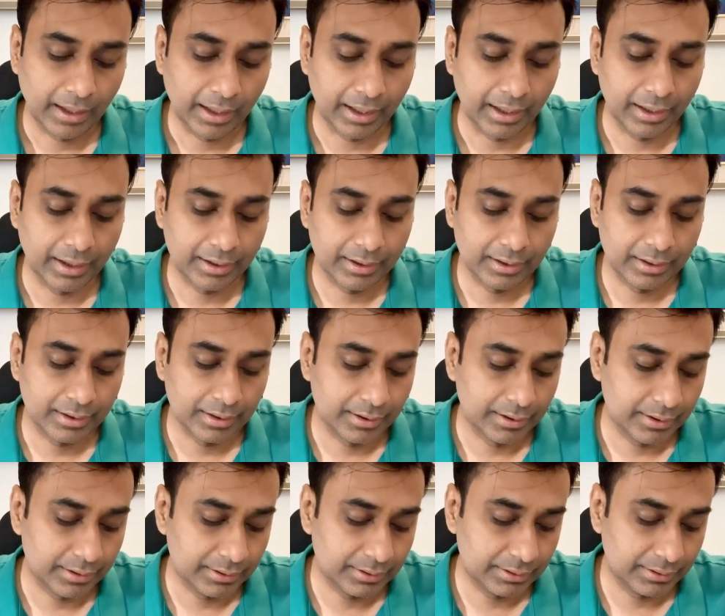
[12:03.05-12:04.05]
and
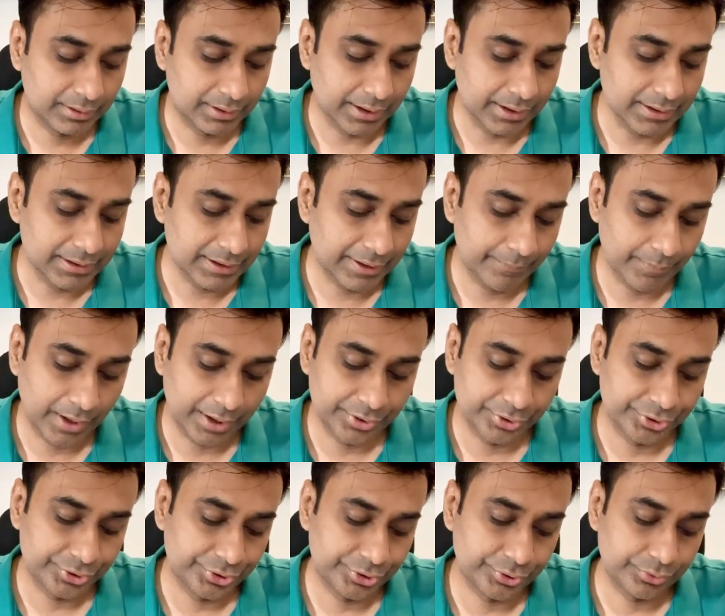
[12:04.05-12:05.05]
this
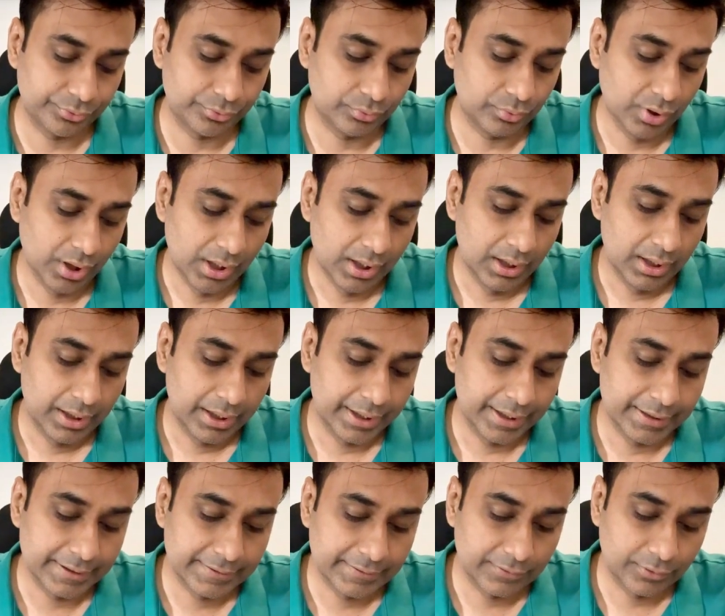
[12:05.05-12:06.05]
remainder 2
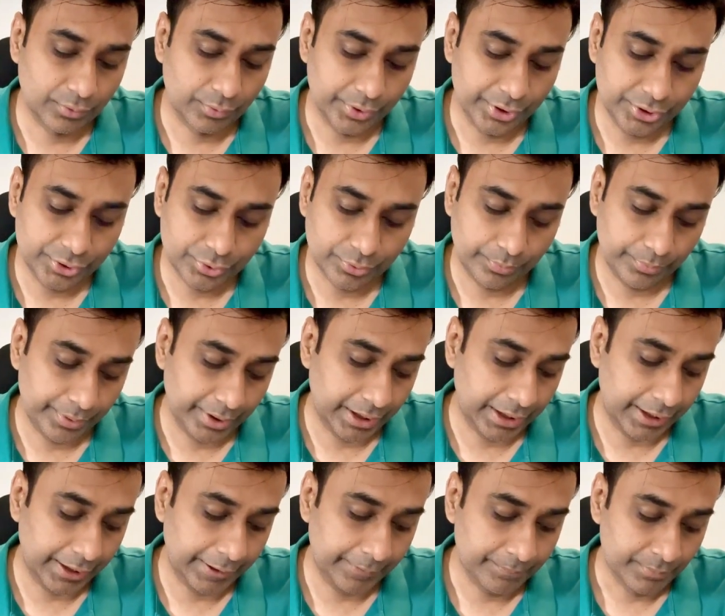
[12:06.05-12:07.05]
is going to
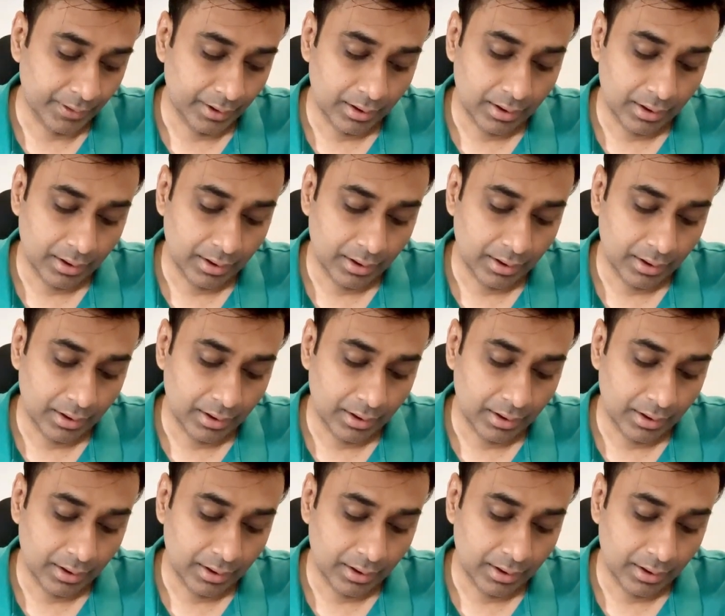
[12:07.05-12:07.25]
be